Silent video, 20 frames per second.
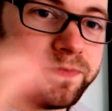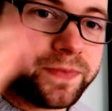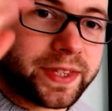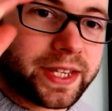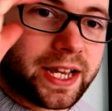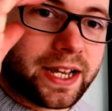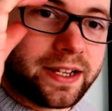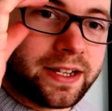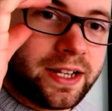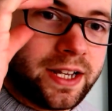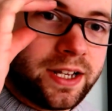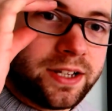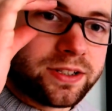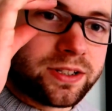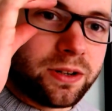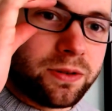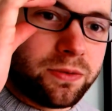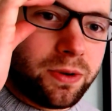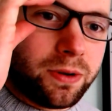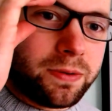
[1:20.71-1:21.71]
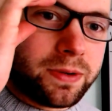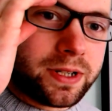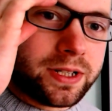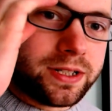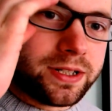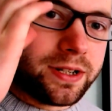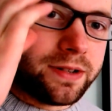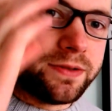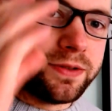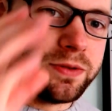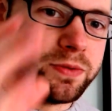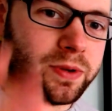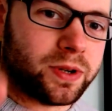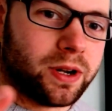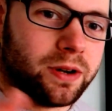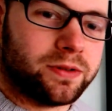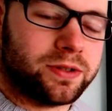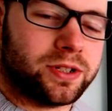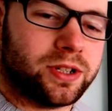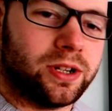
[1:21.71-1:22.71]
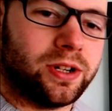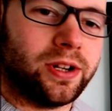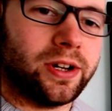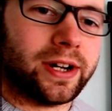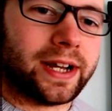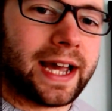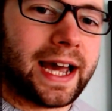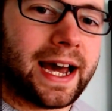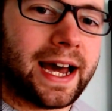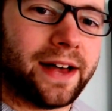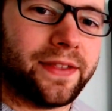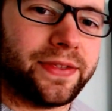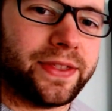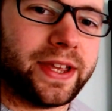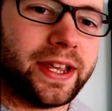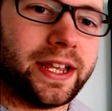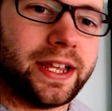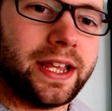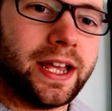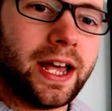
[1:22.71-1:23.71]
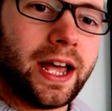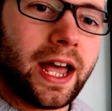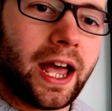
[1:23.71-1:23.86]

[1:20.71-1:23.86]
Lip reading: Okay, so what we're going to do is we're going to look at the